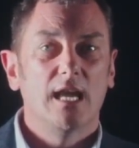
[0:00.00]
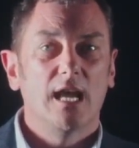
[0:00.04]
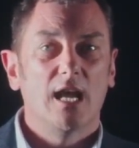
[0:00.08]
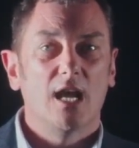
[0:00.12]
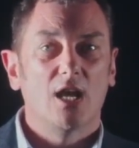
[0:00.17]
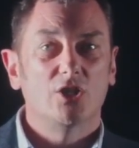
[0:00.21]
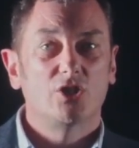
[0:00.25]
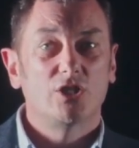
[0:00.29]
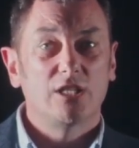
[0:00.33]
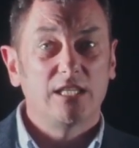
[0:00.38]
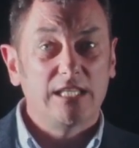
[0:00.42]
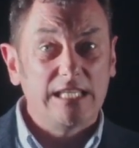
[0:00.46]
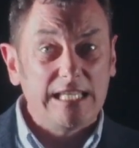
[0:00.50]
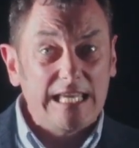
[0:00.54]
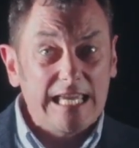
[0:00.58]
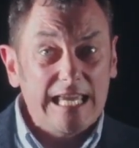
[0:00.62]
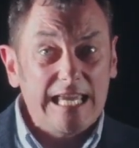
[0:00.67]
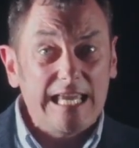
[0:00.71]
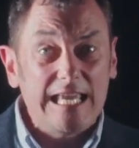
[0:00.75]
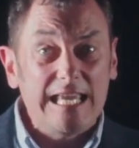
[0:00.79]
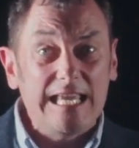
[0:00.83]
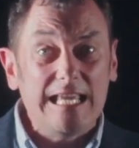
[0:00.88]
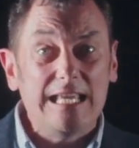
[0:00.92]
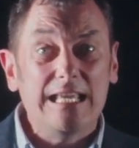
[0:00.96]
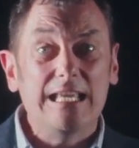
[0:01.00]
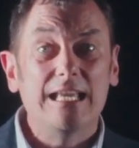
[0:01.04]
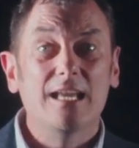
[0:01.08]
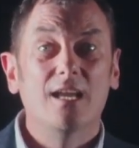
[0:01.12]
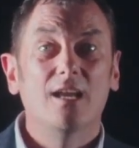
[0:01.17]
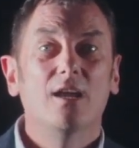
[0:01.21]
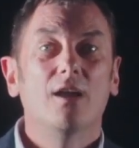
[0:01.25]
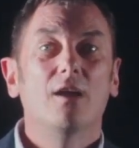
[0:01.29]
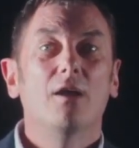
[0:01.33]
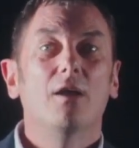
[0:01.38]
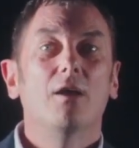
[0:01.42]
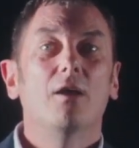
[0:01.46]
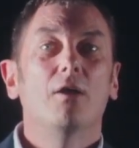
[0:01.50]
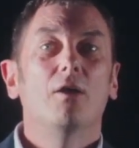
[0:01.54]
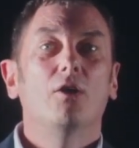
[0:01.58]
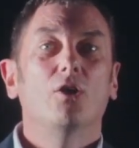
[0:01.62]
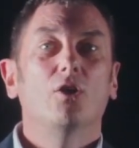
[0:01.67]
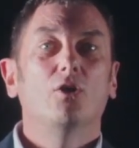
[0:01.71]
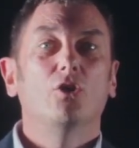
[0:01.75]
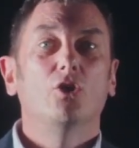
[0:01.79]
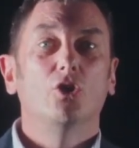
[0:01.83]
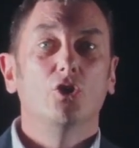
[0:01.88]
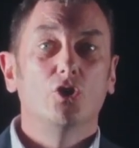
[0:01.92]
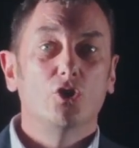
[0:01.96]
as key
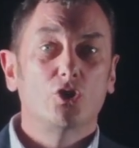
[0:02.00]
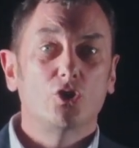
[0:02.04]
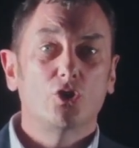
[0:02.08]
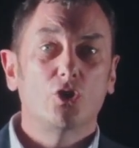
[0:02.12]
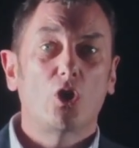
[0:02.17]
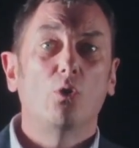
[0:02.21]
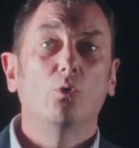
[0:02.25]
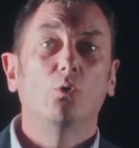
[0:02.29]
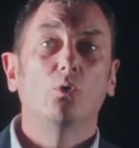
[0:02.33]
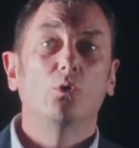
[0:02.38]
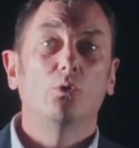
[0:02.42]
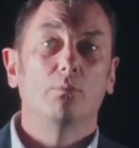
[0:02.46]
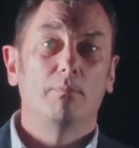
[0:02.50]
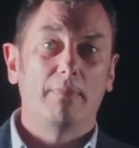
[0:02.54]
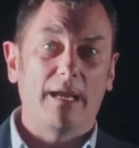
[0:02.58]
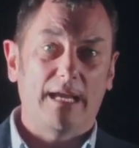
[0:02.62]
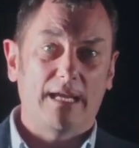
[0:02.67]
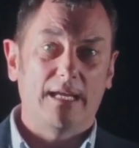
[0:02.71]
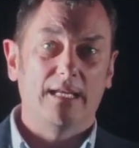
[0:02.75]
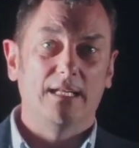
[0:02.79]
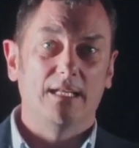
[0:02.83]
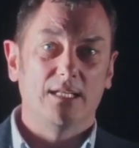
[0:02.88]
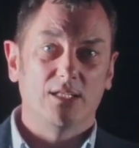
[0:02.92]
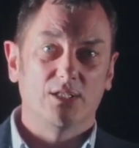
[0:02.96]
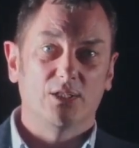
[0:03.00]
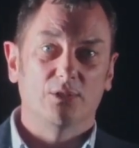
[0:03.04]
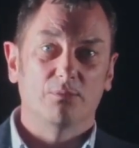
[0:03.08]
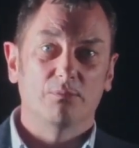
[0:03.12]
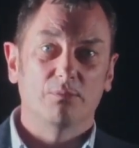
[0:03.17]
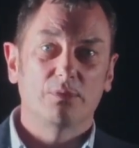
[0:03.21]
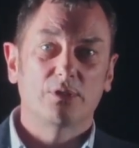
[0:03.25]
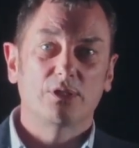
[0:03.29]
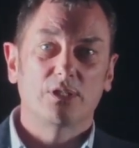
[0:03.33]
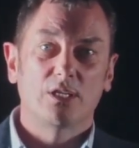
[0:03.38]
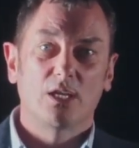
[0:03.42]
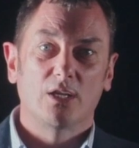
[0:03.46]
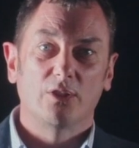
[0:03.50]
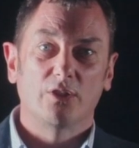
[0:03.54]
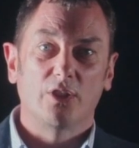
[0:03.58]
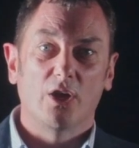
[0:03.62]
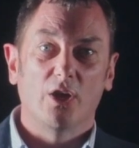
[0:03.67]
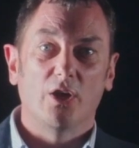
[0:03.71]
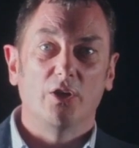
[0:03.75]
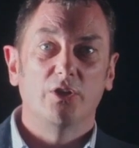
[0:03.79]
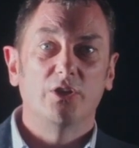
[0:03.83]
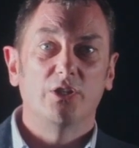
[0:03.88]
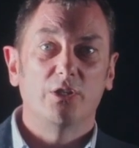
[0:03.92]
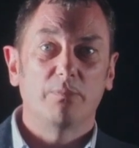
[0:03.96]
control mechanisms that
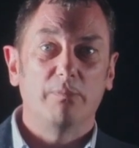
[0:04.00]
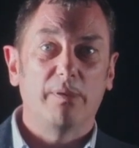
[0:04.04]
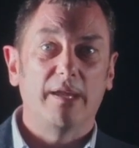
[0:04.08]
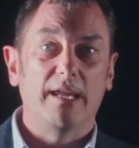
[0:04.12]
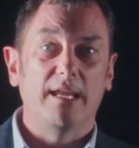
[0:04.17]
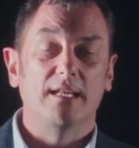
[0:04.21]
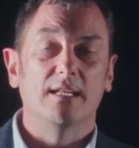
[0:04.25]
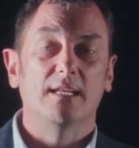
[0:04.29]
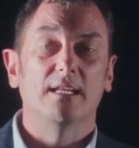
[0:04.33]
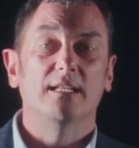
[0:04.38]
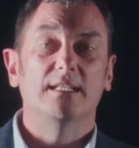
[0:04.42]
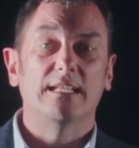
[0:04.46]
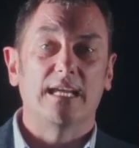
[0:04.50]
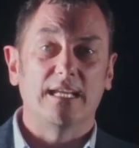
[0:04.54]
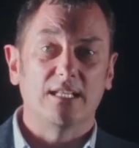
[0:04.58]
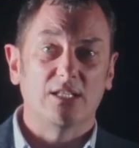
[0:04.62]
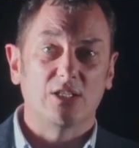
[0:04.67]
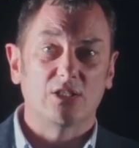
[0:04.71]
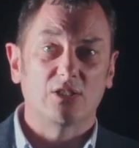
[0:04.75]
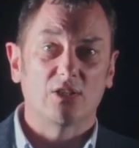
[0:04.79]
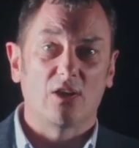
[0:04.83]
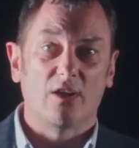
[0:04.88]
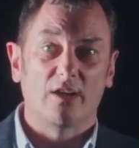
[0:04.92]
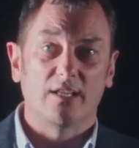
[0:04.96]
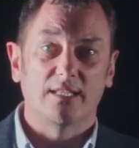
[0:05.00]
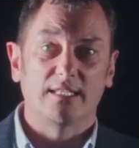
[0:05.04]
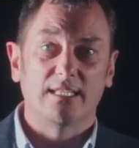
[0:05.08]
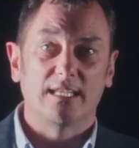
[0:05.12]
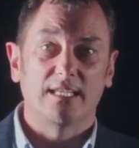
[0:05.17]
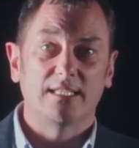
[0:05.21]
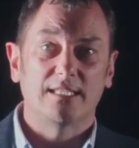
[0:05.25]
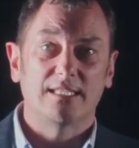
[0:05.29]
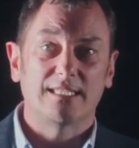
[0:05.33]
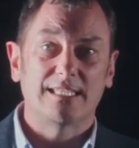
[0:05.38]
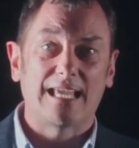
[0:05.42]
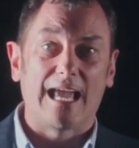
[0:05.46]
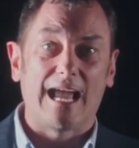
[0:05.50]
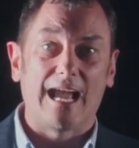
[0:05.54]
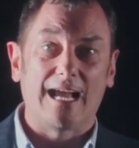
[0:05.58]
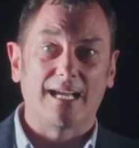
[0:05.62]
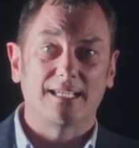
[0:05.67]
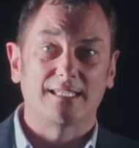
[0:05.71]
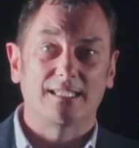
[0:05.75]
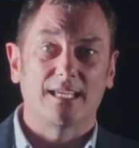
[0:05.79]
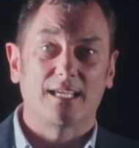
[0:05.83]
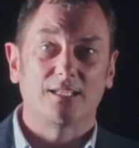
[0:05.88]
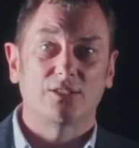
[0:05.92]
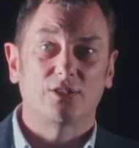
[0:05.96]
underpin data scientists'
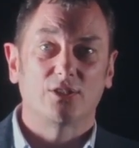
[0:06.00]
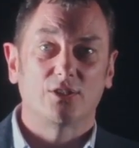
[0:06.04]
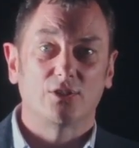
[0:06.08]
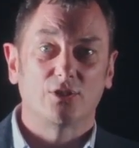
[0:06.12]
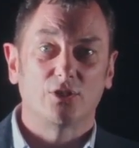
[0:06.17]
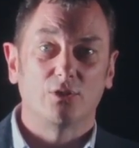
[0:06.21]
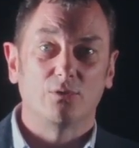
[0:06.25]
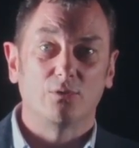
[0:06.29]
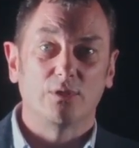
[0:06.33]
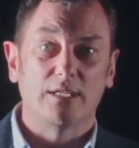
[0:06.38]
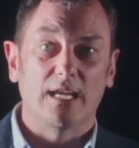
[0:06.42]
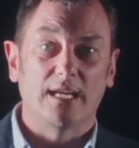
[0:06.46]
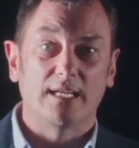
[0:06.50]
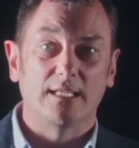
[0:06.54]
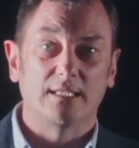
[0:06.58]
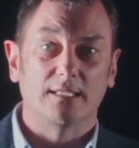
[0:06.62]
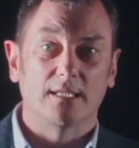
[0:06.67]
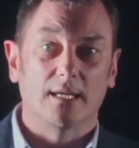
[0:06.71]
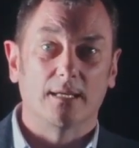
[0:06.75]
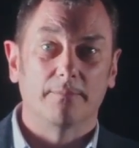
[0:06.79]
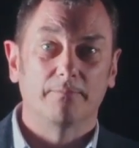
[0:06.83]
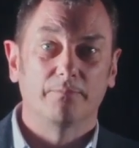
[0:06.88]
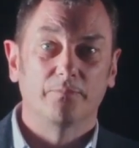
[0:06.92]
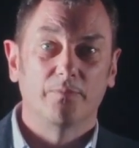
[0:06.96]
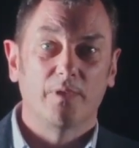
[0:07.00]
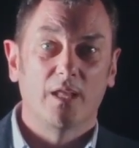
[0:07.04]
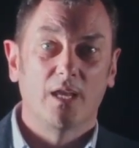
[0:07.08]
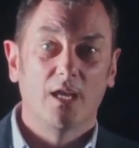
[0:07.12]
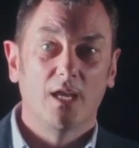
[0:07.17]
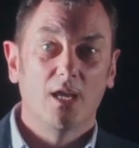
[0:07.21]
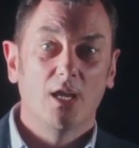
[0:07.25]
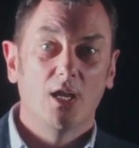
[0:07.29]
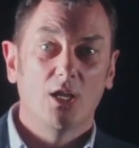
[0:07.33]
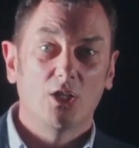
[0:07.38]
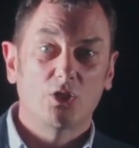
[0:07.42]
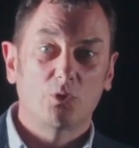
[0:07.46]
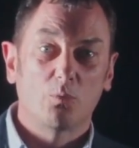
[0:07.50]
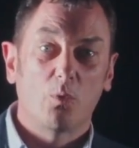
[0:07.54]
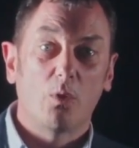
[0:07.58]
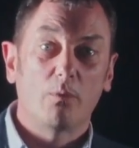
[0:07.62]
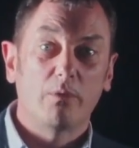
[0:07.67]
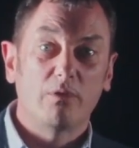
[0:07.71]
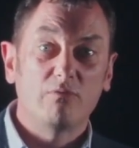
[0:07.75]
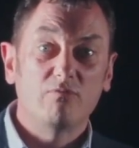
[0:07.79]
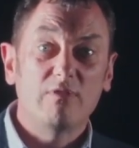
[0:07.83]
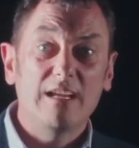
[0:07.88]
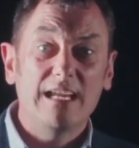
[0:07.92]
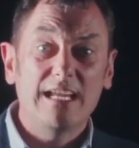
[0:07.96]
access to data. So what
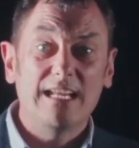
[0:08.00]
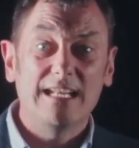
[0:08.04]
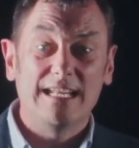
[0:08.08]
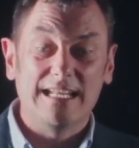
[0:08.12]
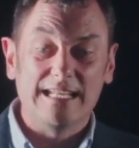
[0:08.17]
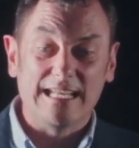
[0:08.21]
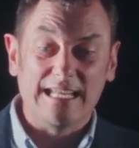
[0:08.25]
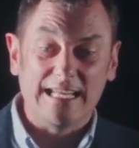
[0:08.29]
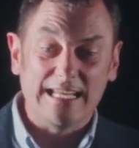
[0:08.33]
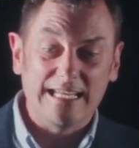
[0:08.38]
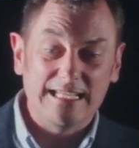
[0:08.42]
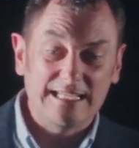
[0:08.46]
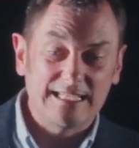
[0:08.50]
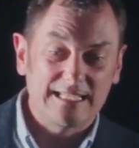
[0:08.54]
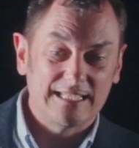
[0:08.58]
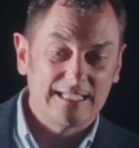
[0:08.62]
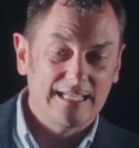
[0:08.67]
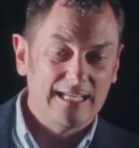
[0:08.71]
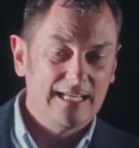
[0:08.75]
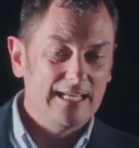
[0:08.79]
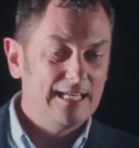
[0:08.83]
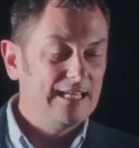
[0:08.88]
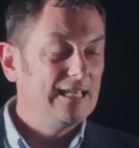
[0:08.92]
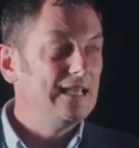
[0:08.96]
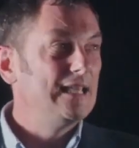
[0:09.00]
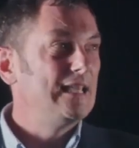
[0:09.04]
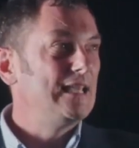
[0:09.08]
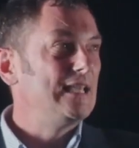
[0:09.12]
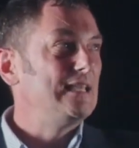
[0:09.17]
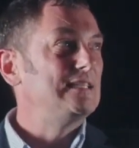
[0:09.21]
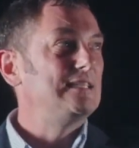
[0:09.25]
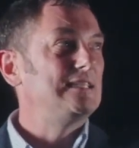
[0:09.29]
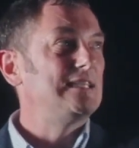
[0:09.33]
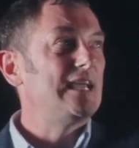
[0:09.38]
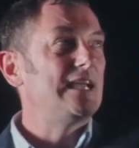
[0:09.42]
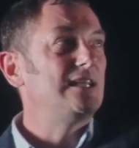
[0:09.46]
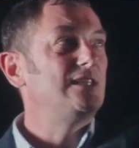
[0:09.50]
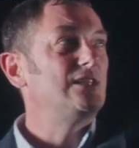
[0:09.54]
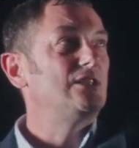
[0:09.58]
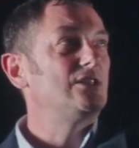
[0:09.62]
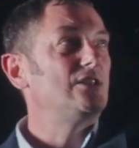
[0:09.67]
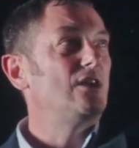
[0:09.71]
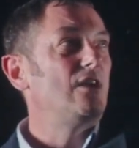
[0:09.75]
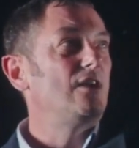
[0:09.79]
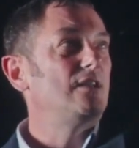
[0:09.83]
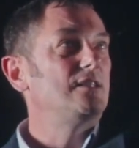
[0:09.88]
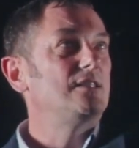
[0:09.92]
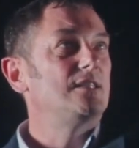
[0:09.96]
we really need is data
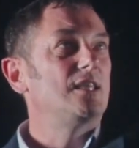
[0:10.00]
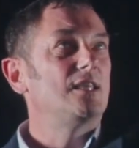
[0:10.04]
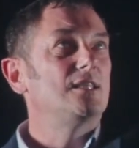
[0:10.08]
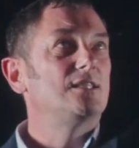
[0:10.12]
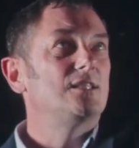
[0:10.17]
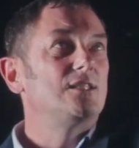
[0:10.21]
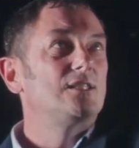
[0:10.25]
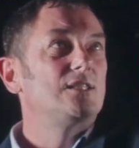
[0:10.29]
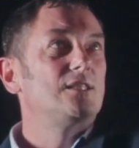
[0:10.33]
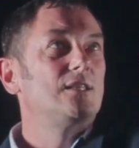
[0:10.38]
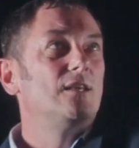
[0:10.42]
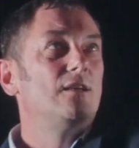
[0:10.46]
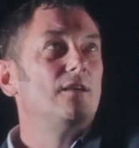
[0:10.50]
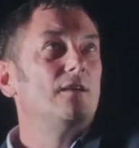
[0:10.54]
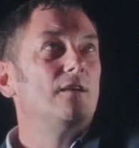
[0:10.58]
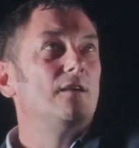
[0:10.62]
scientists